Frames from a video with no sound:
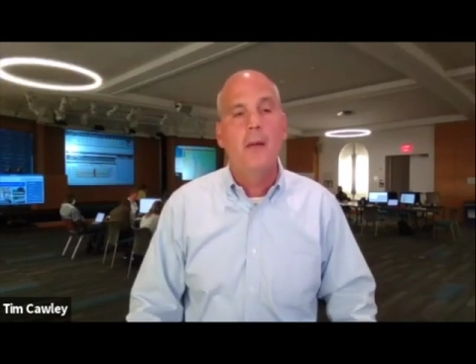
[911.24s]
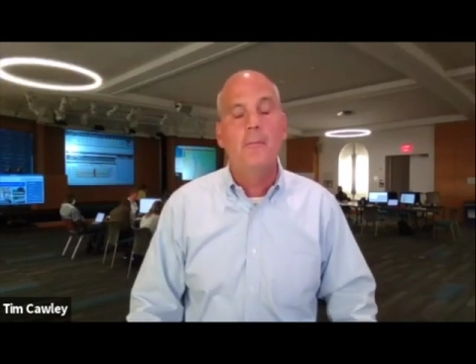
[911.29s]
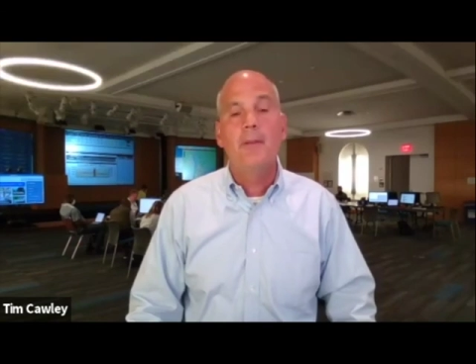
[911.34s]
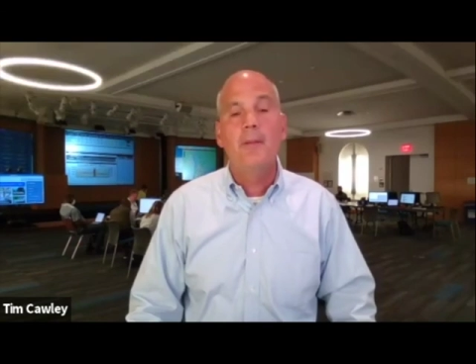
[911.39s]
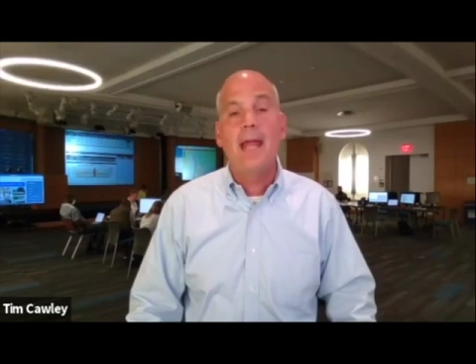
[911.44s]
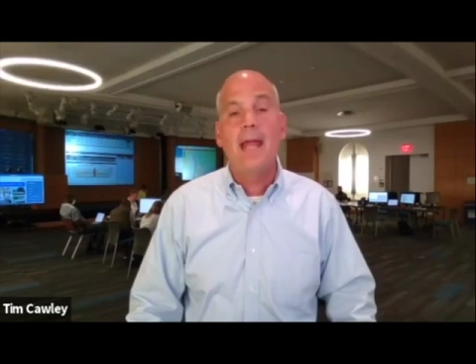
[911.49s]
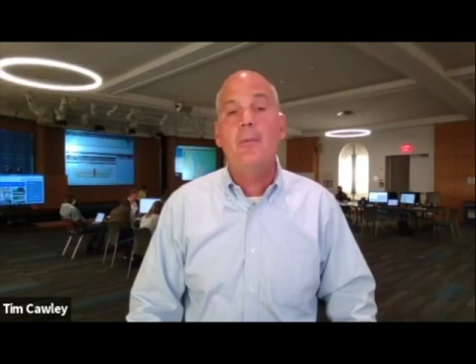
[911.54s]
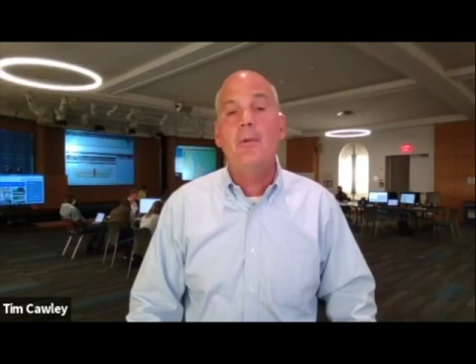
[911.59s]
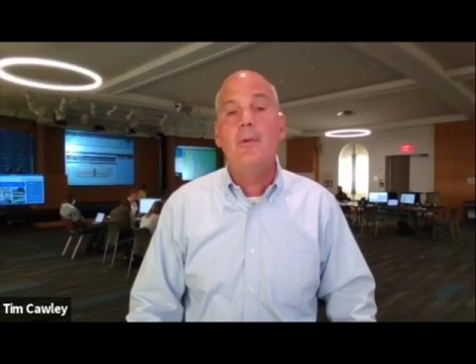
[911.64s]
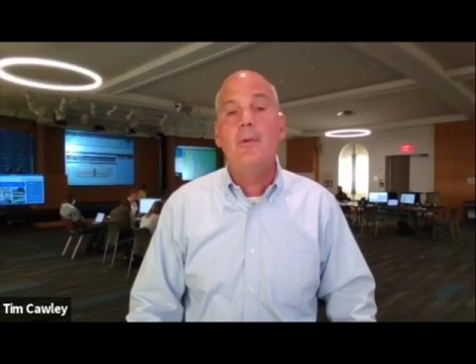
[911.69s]

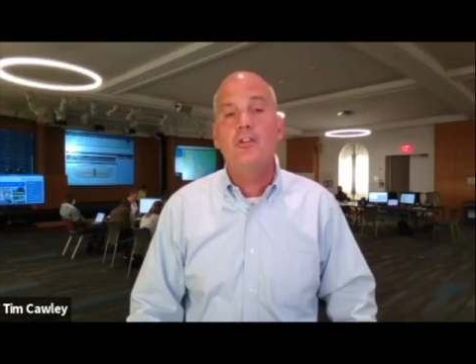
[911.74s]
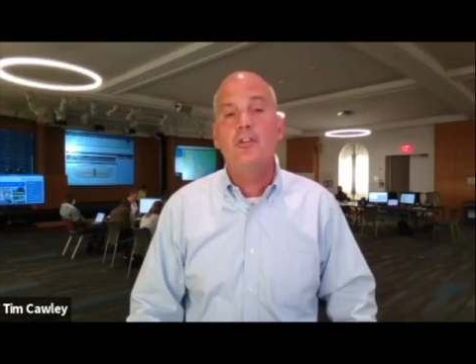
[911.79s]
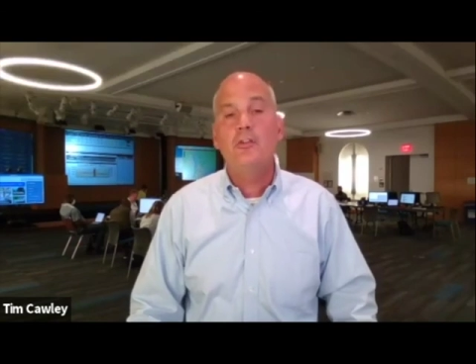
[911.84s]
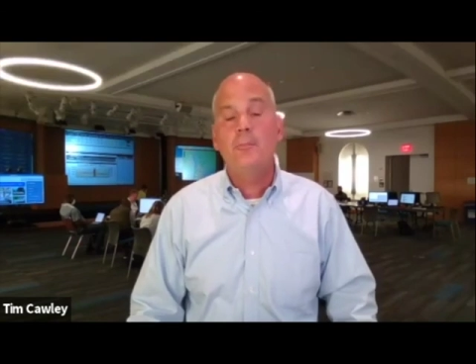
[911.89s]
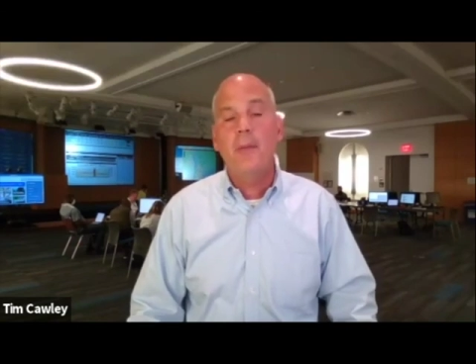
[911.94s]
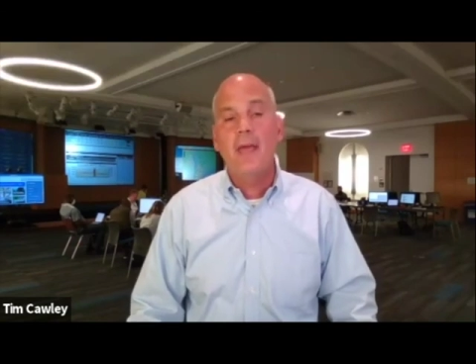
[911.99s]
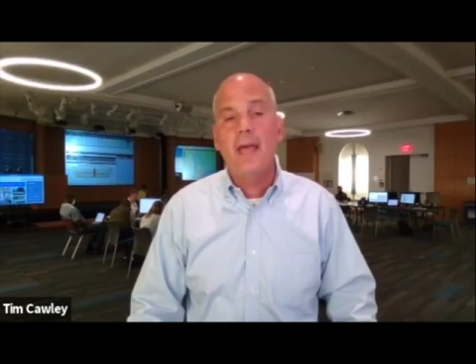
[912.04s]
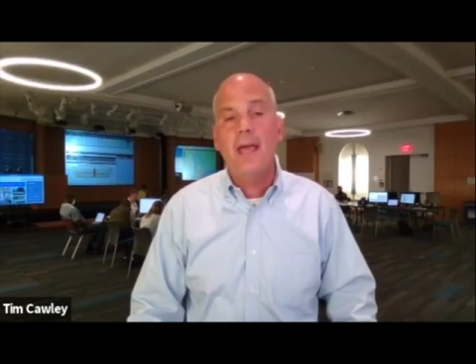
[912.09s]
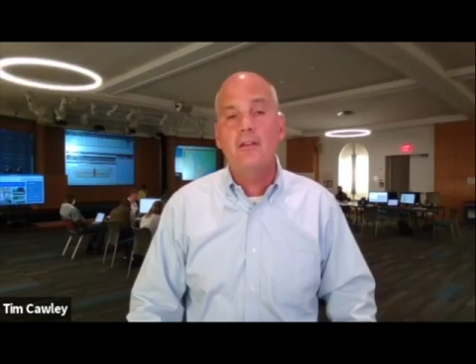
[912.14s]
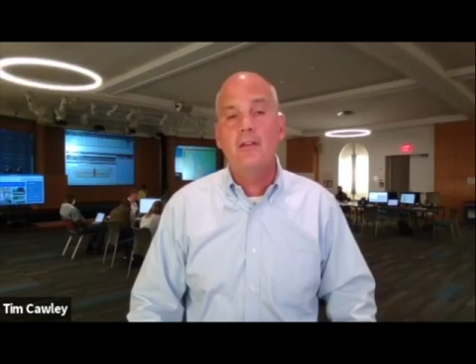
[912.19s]
But I would
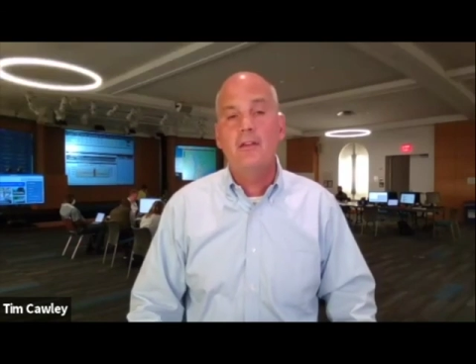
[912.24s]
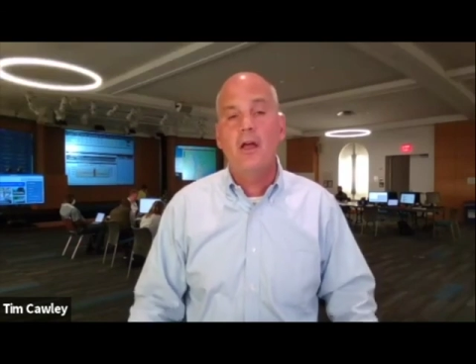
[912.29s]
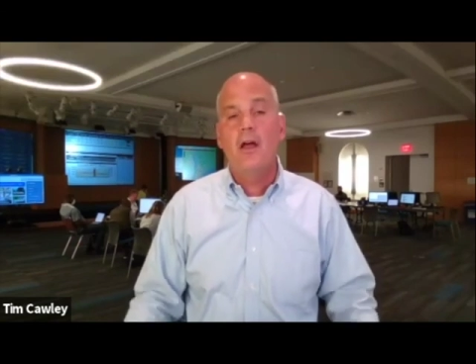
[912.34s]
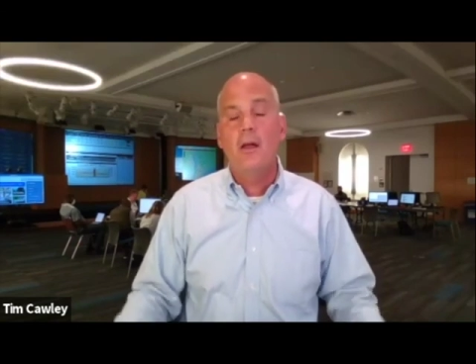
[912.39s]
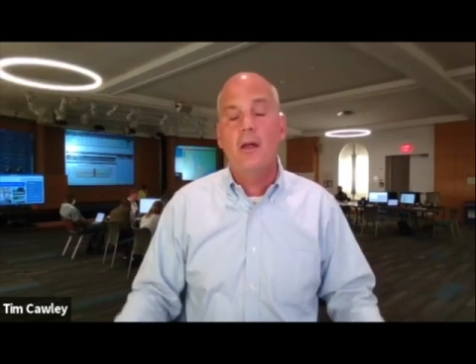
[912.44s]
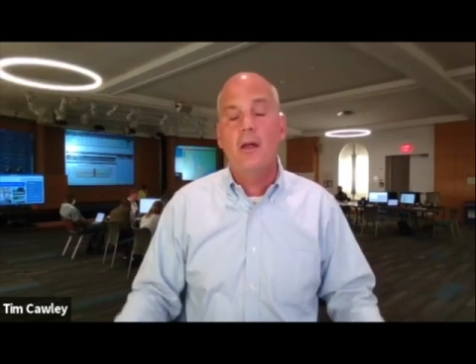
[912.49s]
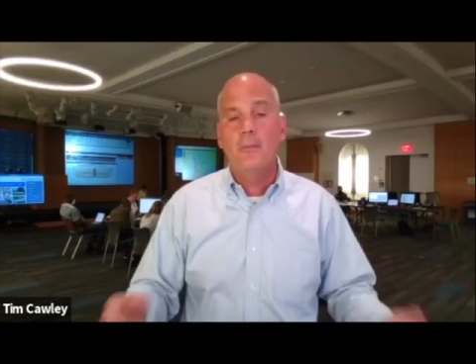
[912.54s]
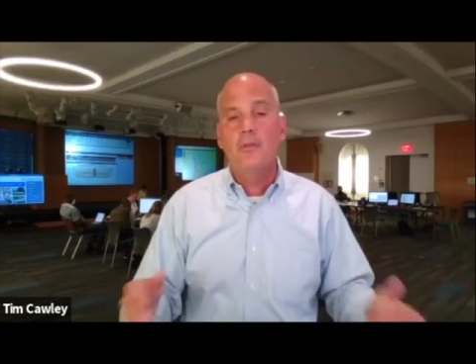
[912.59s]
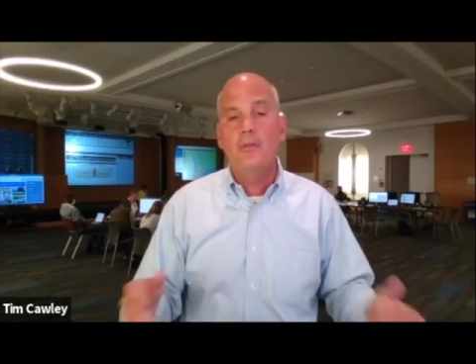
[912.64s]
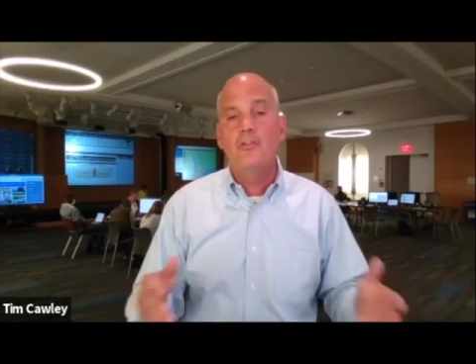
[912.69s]
expect
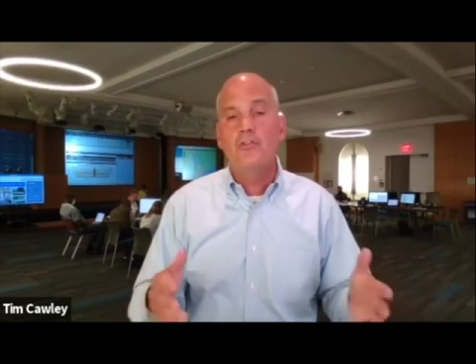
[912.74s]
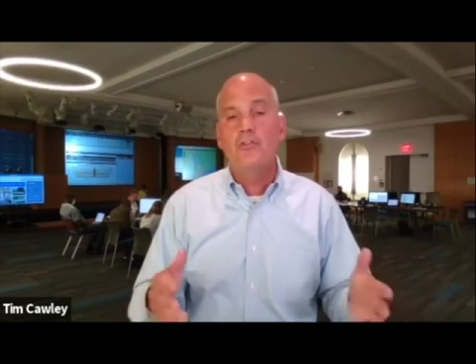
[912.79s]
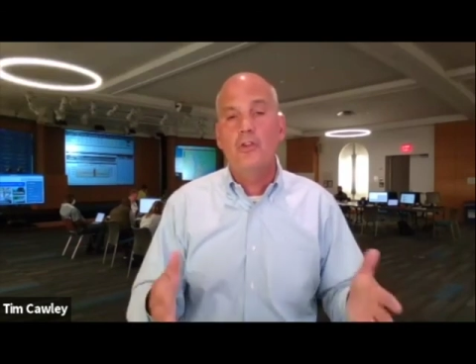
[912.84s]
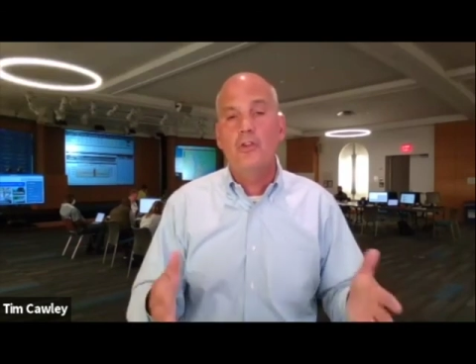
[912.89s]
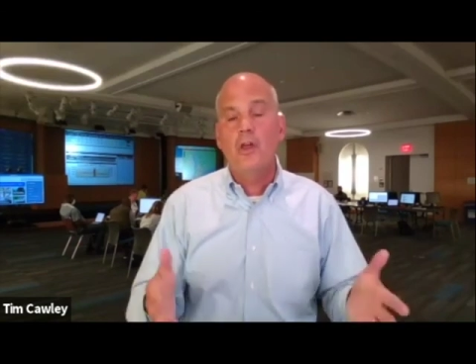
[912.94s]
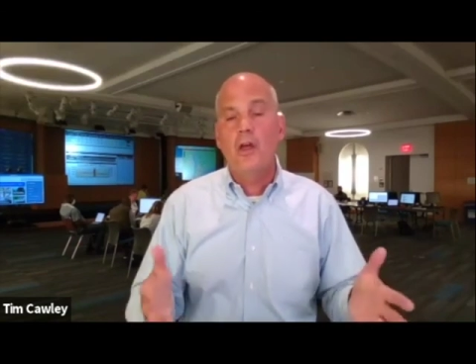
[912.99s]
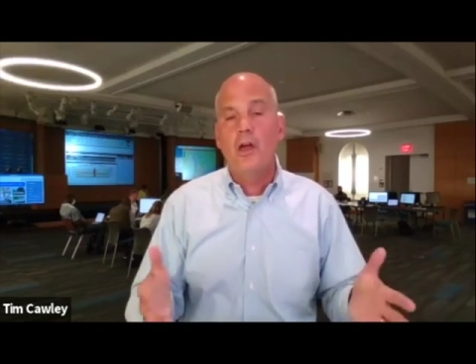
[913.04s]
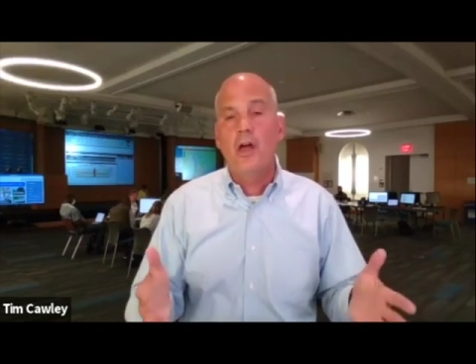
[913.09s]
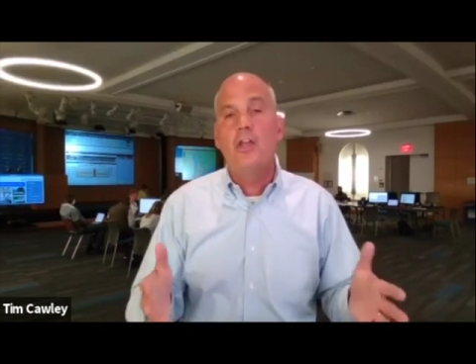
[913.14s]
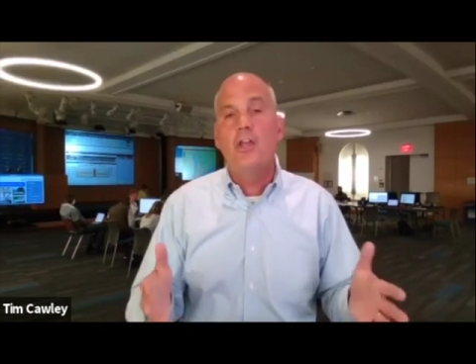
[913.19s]

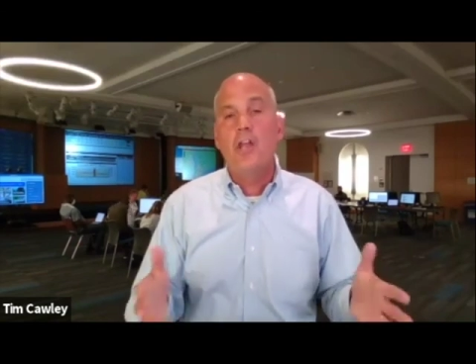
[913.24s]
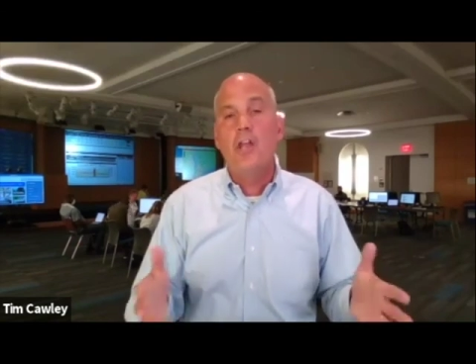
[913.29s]
a